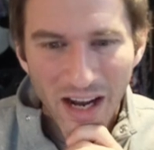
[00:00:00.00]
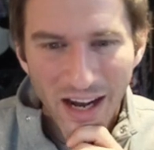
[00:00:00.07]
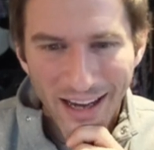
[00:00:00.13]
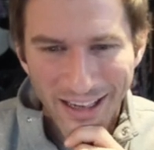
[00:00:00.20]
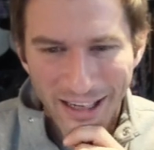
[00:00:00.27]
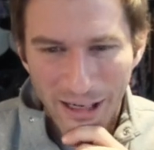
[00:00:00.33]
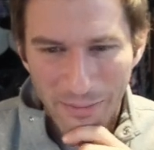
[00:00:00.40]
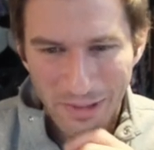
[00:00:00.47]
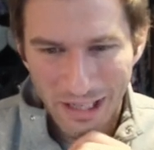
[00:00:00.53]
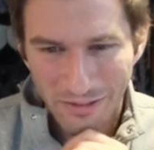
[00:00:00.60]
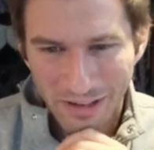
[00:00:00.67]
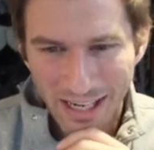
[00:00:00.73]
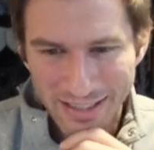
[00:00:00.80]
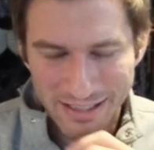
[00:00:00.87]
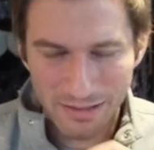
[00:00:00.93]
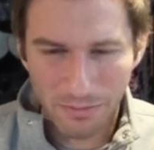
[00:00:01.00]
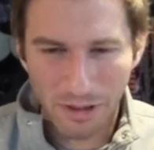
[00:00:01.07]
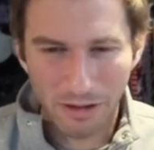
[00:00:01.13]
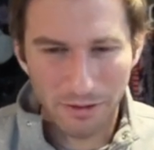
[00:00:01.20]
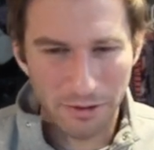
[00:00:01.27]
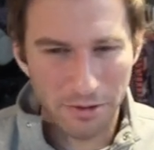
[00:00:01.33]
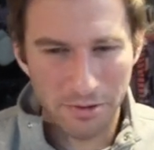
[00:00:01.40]
And I've got some
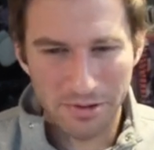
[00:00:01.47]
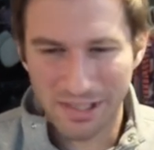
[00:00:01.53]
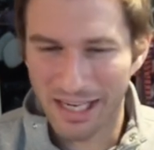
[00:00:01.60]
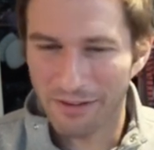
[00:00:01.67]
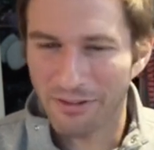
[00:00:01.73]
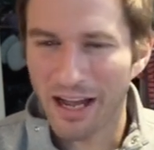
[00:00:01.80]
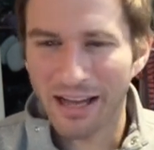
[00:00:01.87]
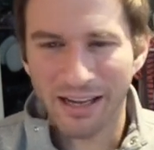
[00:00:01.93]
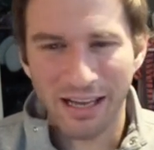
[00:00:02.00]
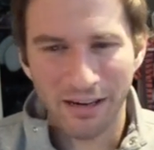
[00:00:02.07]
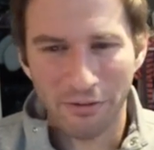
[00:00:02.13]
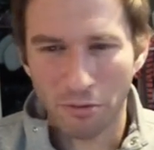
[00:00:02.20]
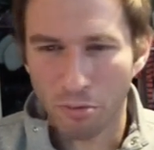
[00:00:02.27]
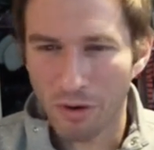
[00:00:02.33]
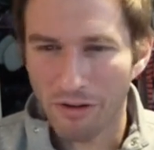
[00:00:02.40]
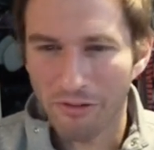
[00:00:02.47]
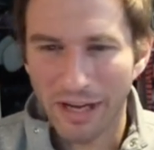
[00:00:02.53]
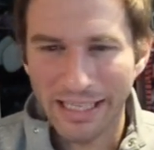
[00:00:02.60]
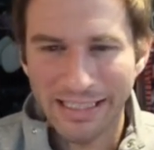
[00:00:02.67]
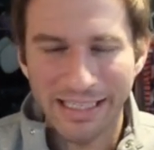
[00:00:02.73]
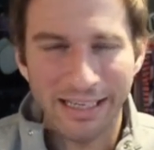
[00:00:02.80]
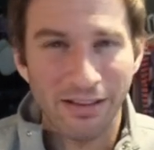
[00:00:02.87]
clues, and I've got kind of a rough
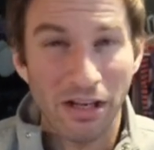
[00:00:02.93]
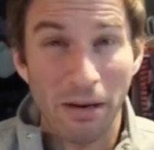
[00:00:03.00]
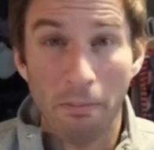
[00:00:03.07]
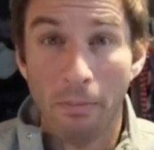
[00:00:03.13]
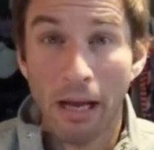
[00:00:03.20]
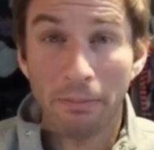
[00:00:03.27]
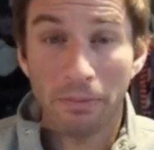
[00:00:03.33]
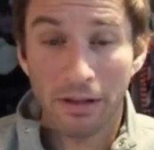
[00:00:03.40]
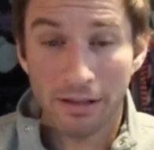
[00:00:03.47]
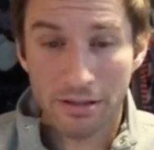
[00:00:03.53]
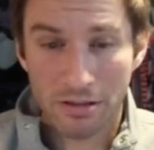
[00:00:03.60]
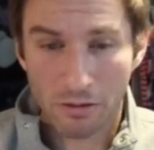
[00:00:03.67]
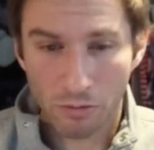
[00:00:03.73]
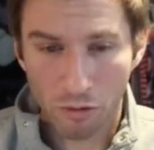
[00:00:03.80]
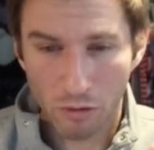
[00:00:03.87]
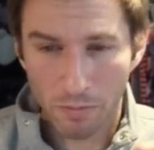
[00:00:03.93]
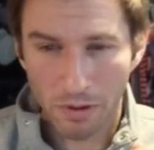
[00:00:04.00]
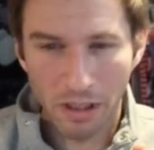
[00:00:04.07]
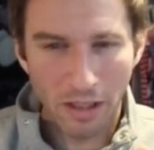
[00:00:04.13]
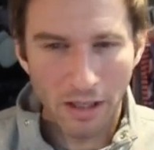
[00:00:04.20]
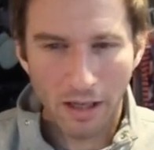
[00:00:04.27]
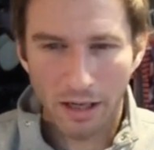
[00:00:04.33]
idea that it might be this group
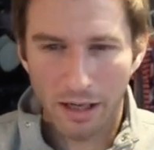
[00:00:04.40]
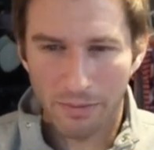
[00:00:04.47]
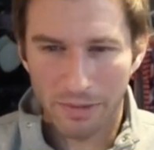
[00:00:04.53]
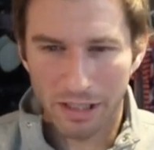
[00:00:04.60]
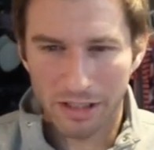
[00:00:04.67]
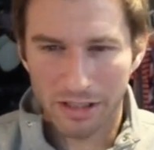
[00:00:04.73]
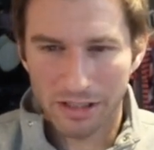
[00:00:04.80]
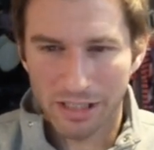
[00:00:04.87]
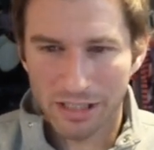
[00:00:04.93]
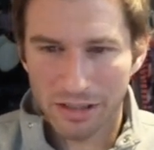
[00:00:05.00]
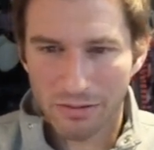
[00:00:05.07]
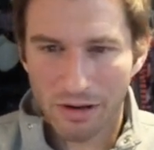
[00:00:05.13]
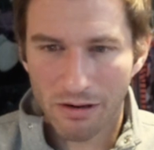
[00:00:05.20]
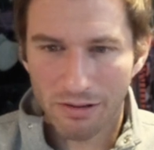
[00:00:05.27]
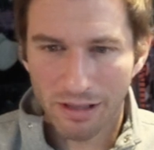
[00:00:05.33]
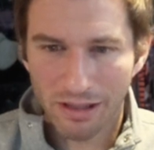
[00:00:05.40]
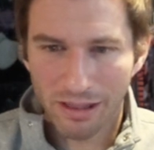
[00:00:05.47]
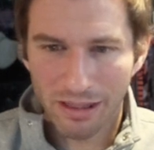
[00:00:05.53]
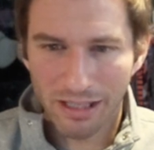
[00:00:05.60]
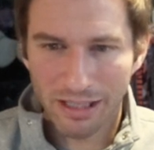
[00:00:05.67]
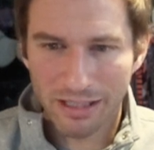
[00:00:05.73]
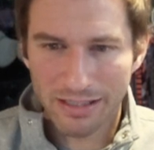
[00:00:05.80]
that just sits around and
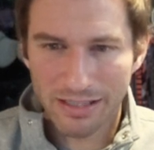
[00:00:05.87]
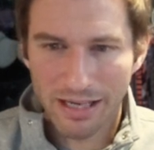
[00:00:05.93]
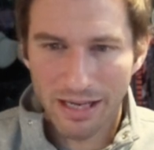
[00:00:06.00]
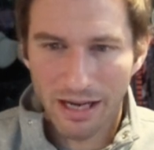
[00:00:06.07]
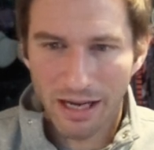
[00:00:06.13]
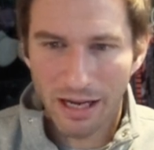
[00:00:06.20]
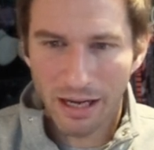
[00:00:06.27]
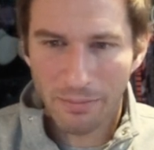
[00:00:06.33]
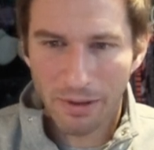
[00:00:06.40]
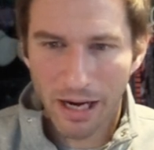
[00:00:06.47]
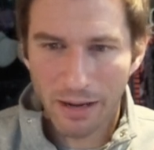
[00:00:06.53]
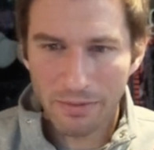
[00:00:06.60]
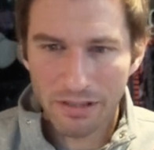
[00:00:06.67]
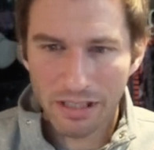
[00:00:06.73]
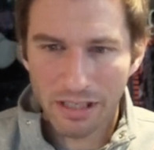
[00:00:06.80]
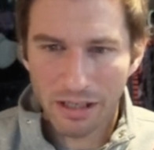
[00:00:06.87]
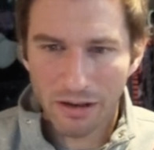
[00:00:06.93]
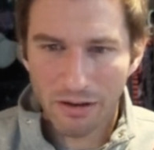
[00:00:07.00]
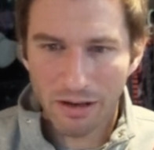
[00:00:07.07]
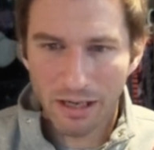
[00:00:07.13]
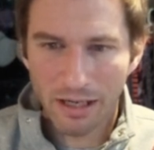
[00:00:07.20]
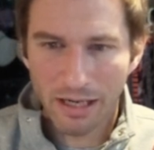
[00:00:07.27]
thinks, but I'm just going to
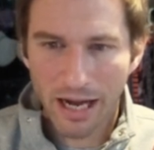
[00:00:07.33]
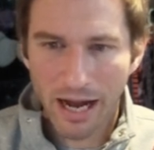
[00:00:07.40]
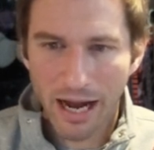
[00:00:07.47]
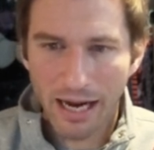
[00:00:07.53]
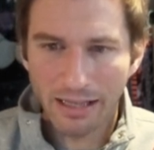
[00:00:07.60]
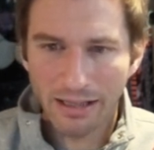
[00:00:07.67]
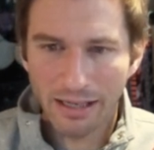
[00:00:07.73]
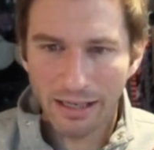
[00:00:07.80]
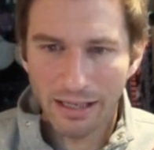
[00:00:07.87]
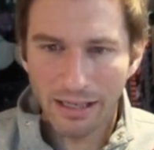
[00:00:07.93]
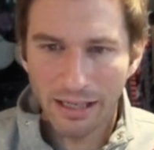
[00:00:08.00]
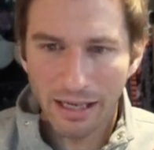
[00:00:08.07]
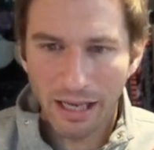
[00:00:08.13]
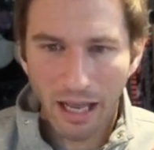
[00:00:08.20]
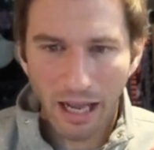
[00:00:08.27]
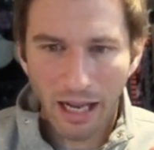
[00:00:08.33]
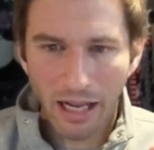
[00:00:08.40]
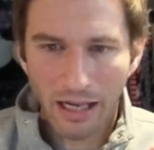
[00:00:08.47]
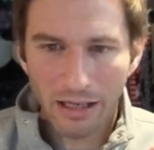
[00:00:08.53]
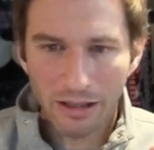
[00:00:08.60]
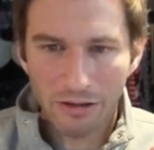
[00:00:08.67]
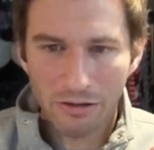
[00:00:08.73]
go ahead and highlight
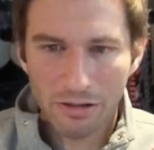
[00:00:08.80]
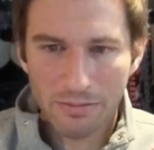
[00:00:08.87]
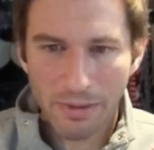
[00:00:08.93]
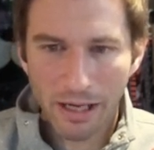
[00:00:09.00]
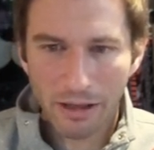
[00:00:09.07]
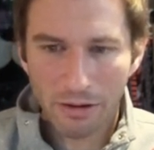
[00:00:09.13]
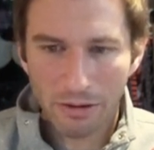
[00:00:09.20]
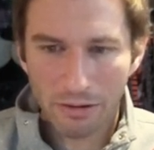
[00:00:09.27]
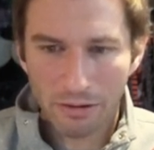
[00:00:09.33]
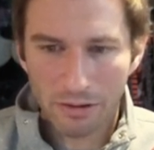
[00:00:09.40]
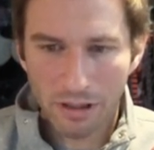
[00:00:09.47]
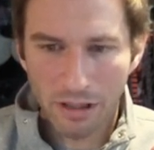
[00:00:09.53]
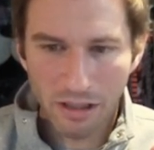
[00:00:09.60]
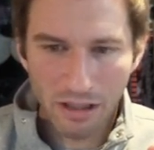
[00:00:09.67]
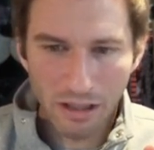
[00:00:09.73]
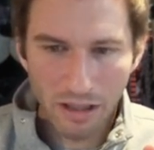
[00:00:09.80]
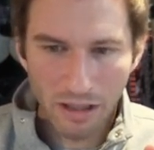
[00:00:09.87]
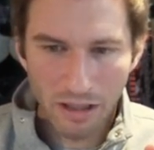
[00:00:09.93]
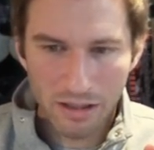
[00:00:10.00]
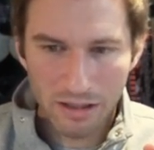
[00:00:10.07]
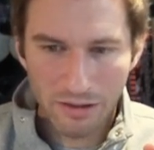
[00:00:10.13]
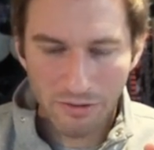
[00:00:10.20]
and use my old
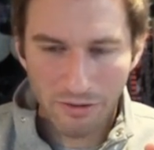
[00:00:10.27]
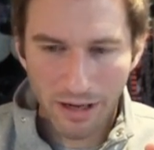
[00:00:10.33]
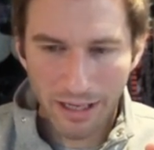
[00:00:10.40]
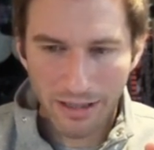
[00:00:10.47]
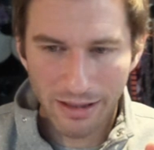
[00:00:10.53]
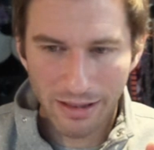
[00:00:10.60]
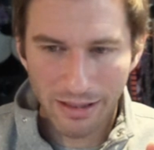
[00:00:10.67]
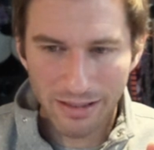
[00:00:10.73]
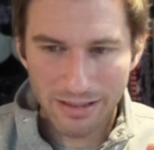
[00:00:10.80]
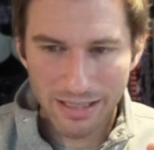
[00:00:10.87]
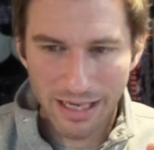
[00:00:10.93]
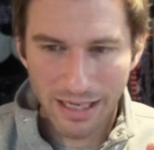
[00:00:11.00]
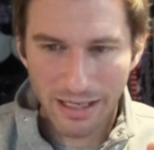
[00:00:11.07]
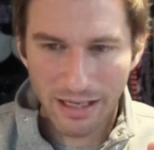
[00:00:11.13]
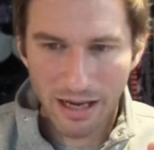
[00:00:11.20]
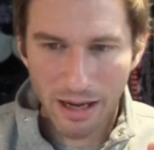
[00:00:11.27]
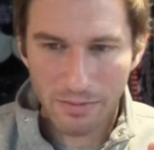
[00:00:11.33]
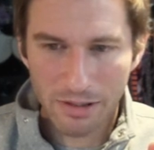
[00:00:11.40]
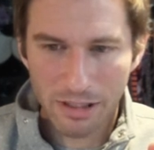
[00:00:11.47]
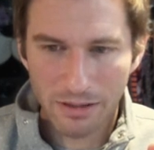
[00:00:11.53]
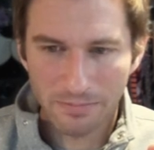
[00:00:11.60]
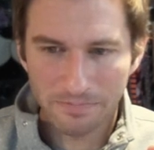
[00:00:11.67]
define think tank
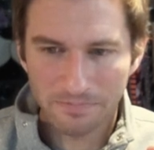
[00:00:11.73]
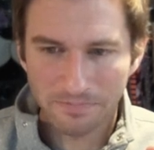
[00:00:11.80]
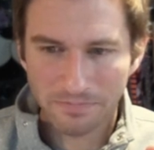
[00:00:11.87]
option.